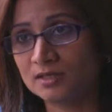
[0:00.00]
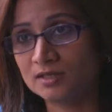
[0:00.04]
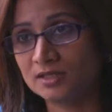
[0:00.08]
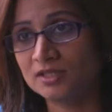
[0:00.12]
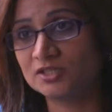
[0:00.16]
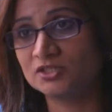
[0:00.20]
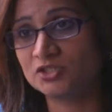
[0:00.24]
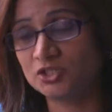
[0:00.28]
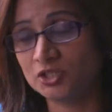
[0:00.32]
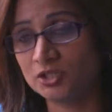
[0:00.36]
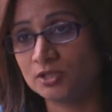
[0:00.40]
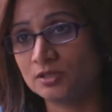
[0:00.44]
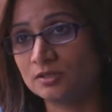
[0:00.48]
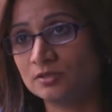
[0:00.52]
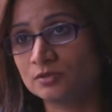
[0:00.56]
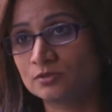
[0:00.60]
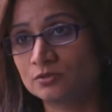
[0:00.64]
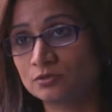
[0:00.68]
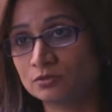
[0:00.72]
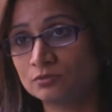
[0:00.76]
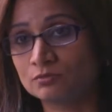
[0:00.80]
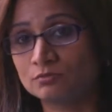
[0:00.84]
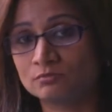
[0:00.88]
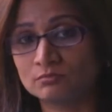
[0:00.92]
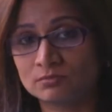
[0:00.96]
allergy
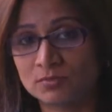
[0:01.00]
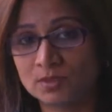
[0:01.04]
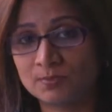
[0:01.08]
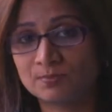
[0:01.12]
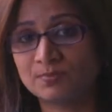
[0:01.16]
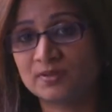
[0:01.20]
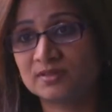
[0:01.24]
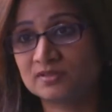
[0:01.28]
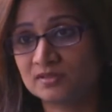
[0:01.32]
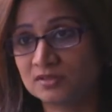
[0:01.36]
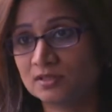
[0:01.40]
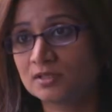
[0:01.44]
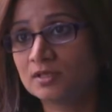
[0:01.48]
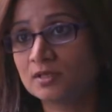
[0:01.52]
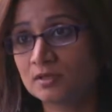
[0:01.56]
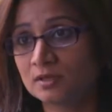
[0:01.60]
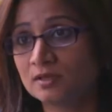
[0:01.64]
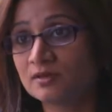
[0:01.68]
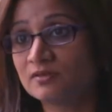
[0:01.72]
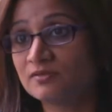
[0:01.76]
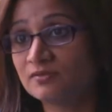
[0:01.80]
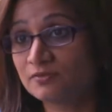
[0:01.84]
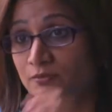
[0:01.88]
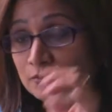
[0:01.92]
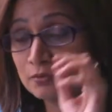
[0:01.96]
to a
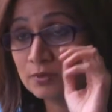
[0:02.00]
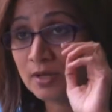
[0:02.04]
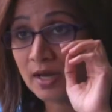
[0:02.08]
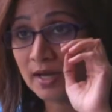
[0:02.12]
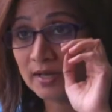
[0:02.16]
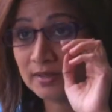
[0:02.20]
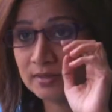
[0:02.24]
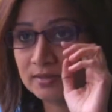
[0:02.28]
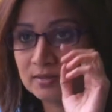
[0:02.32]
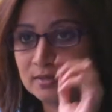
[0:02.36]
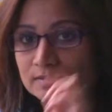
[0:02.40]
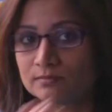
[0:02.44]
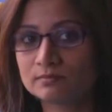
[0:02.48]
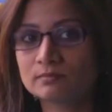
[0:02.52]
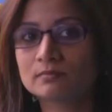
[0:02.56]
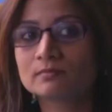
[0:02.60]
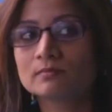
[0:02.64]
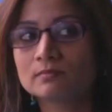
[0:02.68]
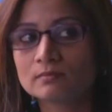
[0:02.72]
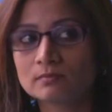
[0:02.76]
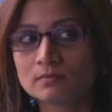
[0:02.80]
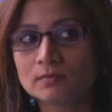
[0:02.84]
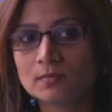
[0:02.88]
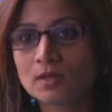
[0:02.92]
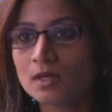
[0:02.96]
particular food item,
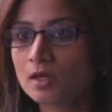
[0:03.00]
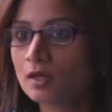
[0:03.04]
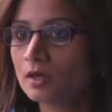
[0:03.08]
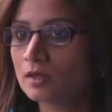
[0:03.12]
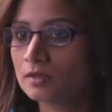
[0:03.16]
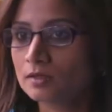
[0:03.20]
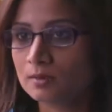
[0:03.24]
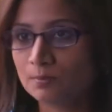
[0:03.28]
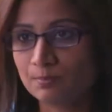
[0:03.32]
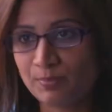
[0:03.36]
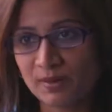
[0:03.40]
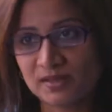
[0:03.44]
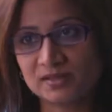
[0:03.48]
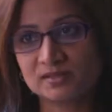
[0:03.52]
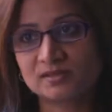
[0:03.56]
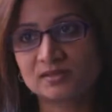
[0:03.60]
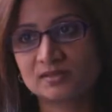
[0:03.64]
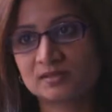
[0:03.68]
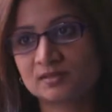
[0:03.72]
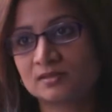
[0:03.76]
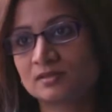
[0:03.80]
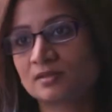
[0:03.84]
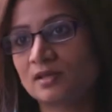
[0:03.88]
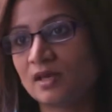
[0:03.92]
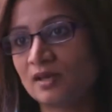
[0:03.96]
the
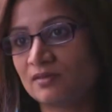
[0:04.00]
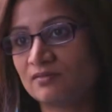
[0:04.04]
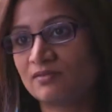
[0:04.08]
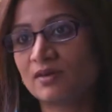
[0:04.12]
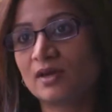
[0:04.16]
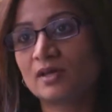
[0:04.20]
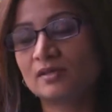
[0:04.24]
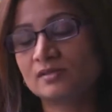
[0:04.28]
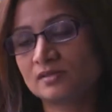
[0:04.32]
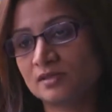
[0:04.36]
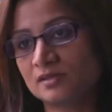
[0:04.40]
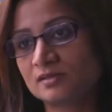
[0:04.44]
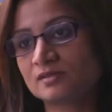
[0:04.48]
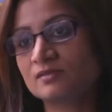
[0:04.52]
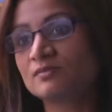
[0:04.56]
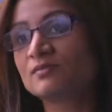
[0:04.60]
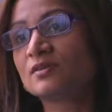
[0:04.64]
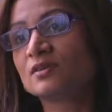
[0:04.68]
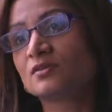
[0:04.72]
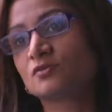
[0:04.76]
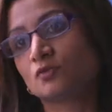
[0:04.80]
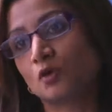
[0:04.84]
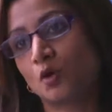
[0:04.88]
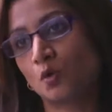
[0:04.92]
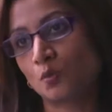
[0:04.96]
best advice is
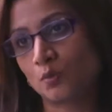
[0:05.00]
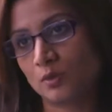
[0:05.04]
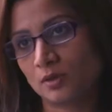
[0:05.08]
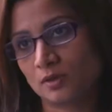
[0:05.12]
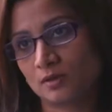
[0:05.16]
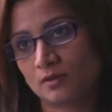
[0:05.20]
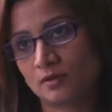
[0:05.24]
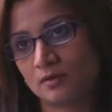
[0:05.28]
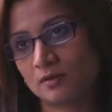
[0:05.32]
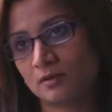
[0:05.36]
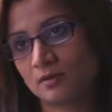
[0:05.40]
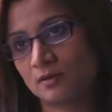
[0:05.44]
withdrawal.